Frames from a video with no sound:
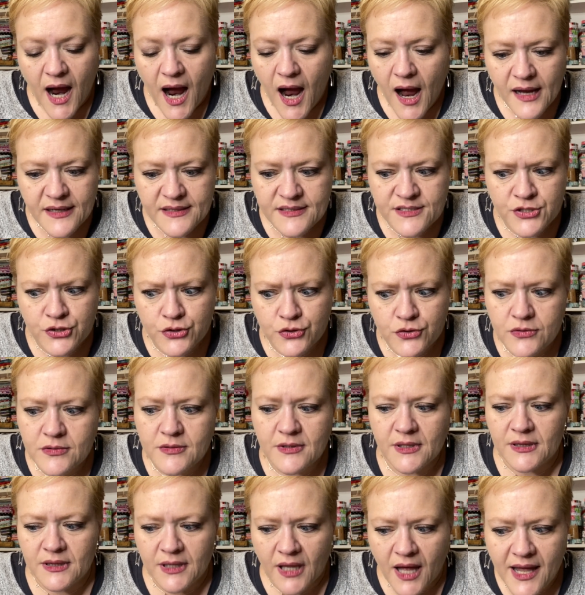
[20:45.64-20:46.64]
I do
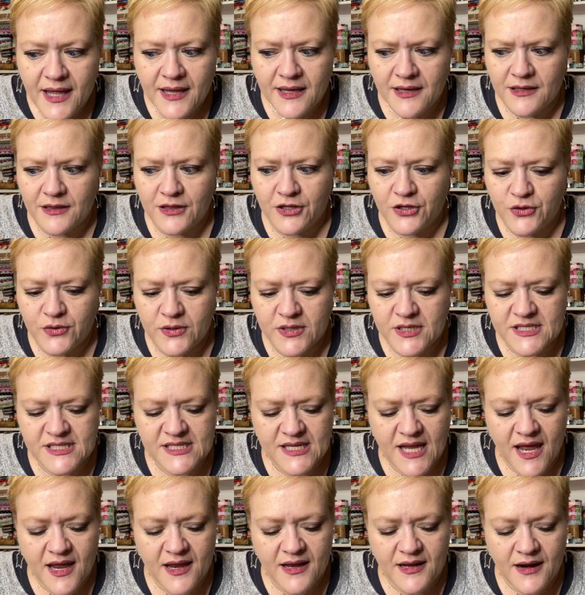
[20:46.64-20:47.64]
like Lewis
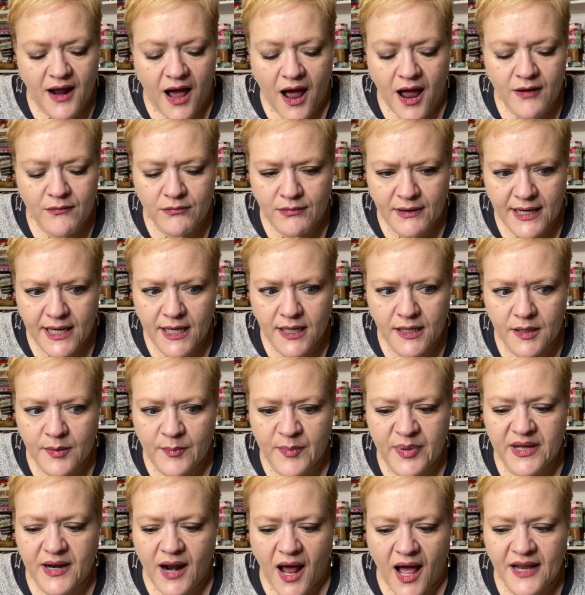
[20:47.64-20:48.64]
and Irene,
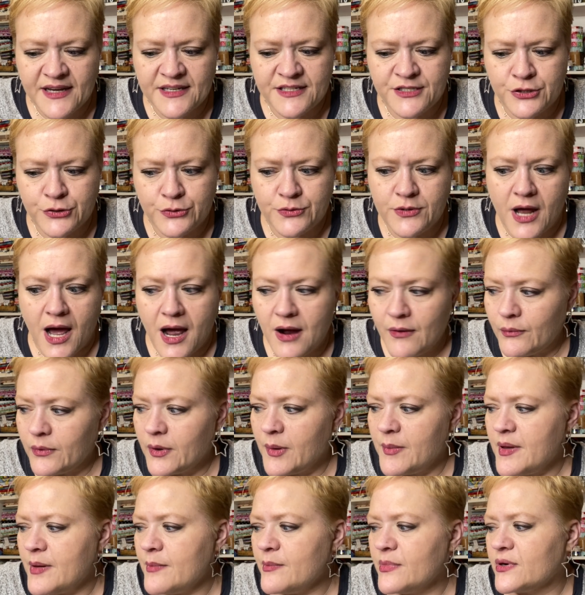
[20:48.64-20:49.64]
but I do not
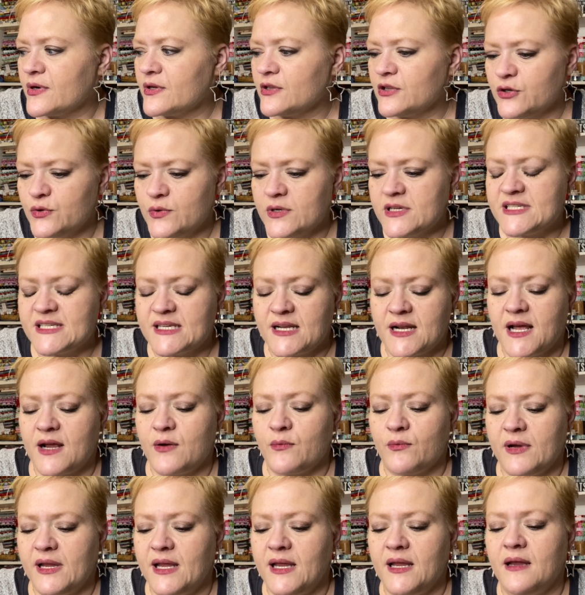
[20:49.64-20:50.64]
remember Lewis and
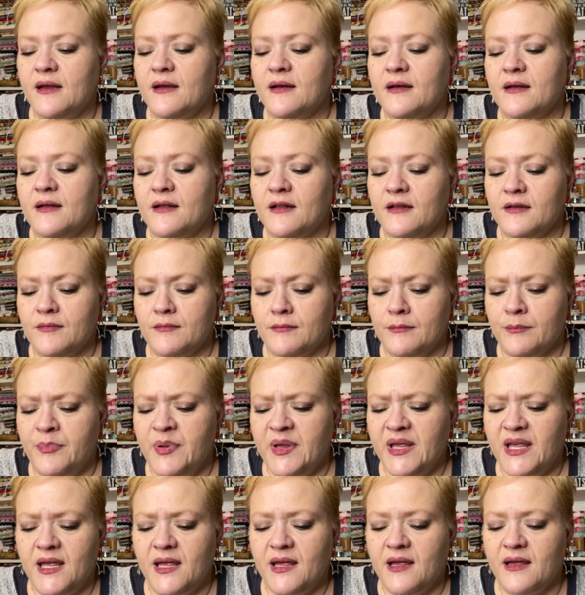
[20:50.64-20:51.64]
Irene
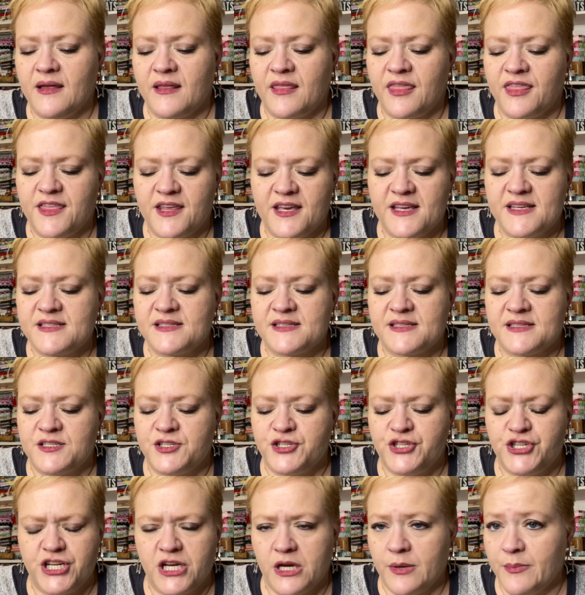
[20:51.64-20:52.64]
being this
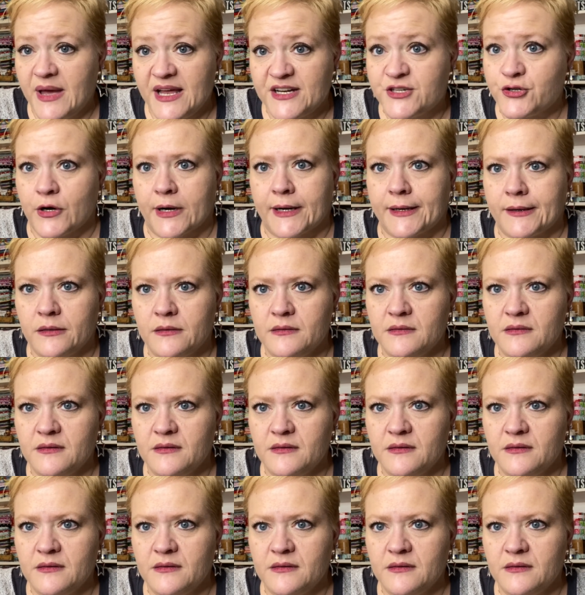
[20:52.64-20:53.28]
geometric.